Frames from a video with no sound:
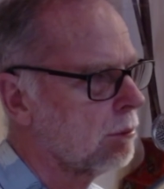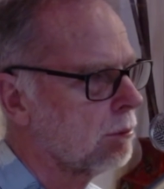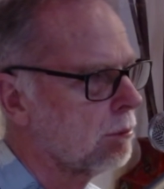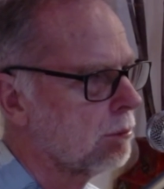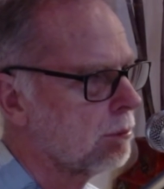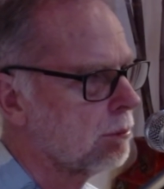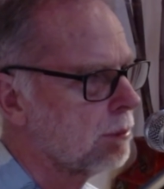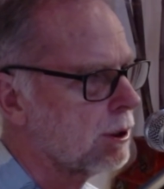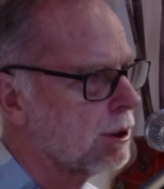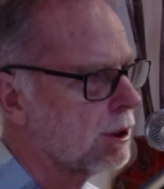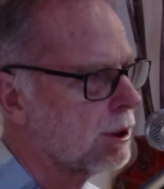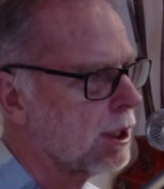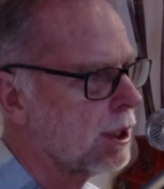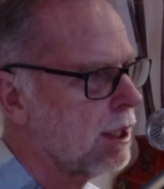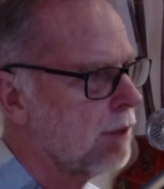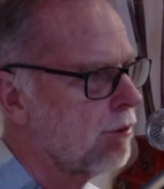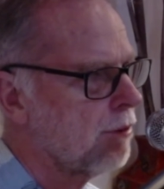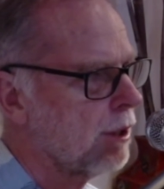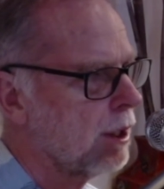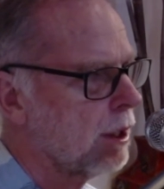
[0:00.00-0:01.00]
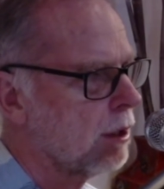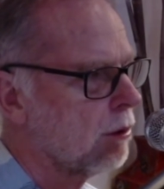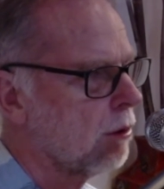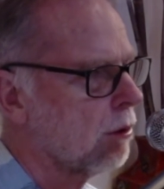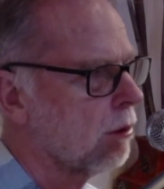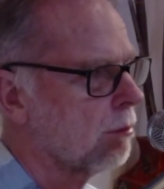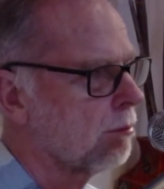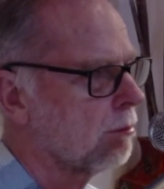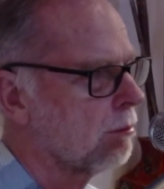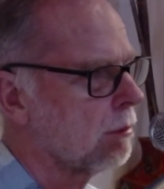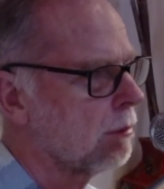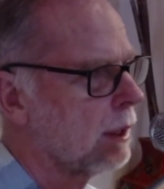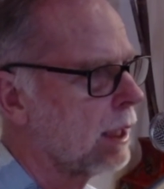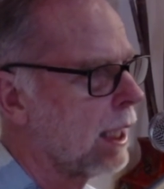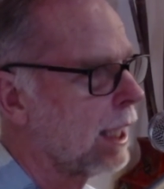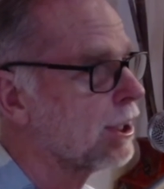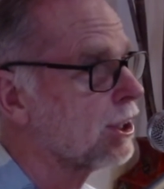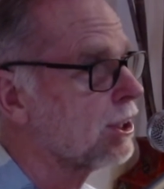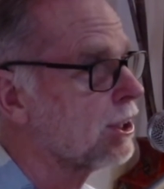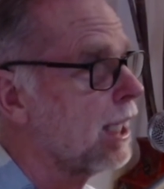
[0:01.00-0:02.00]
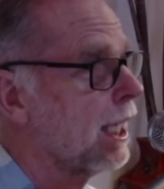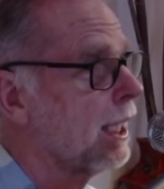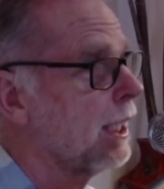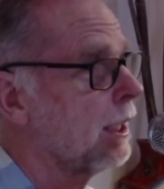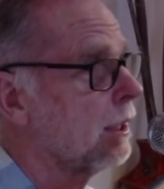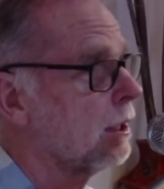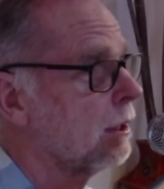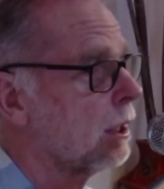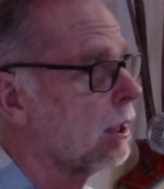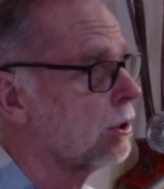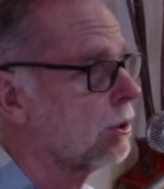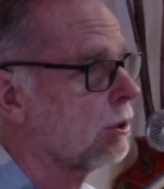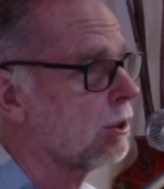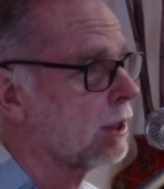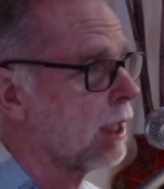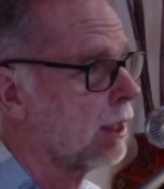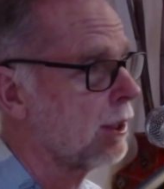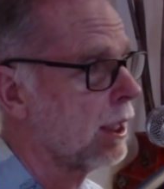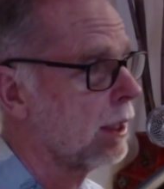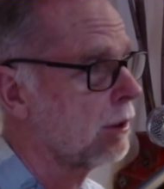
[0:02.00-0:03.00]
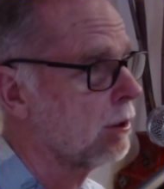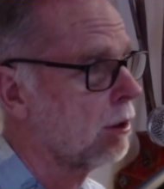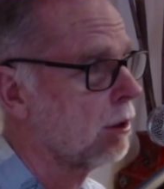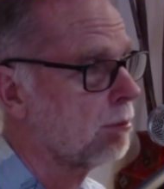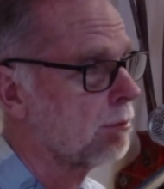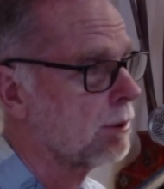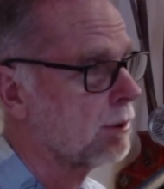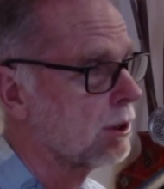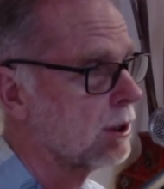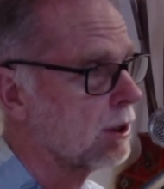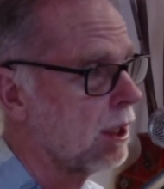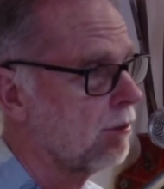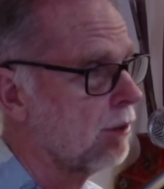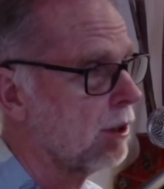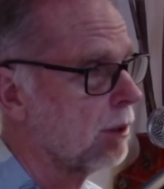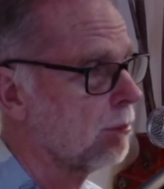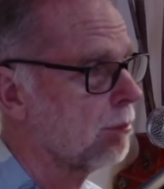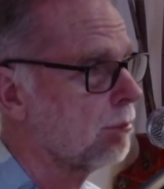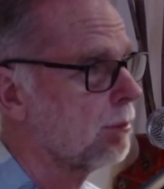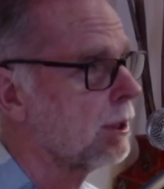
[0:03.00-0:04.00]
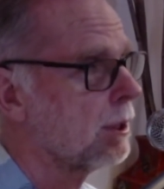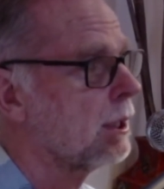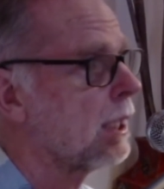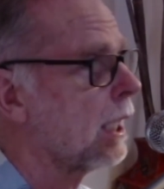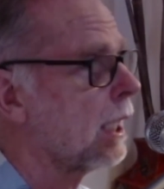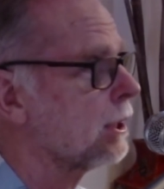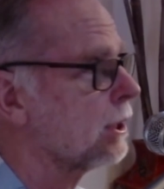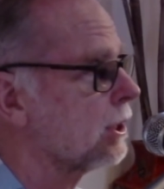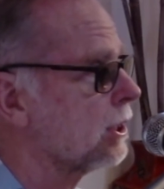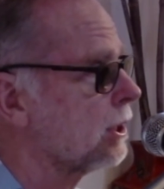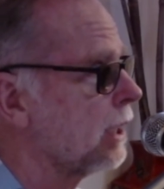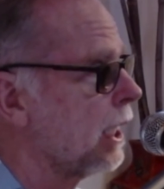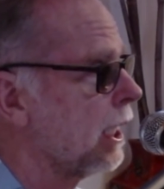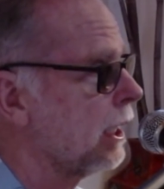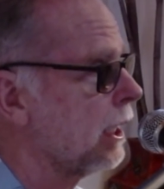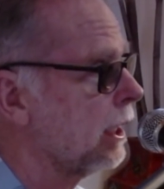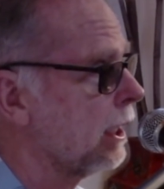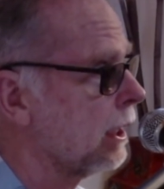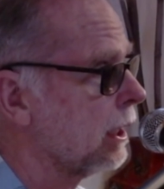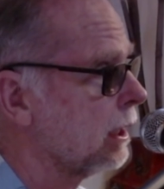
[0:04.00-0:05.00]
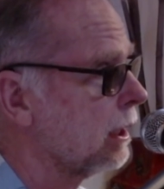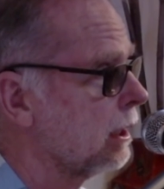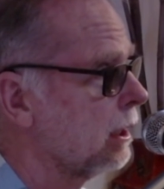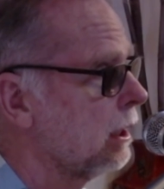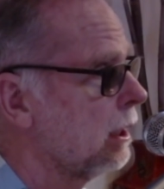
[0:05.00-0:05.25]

perceiving or understanding, I should say that, not perceiving, but understanding